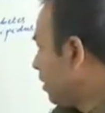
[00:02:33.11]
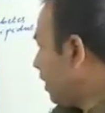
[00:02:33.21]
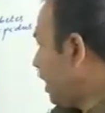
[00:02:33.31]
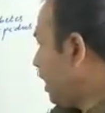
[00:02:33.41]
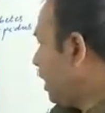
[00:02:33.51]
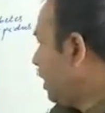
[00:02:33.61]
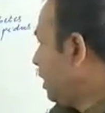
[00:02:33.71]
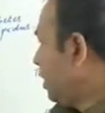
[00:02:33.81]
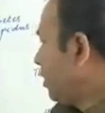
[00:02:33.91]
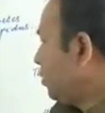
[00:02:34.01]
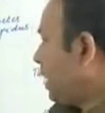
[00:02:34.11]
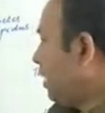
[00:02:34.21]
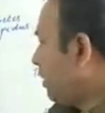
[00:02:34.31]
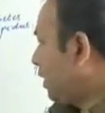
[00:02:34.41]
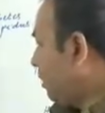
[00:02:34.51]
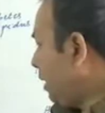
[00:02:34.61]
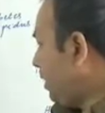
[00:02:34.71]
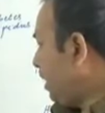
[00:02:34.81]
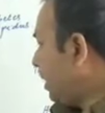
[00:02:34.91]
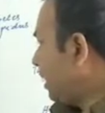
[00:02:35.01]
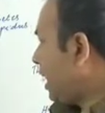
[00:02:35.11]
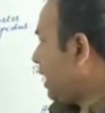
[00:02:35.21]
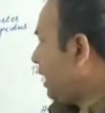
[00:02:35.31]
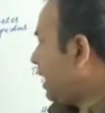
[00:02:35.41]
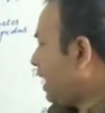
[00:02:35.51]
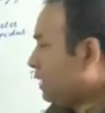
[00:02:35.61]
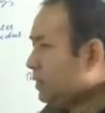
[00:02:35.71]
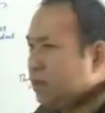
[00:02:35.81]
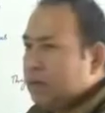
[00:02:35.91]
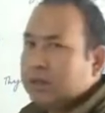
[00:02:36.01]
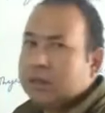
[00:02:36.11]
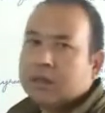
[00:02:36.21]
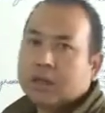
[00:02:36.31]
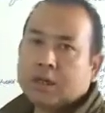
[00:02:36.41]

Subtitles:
okay, to deliver the baby. Then again next is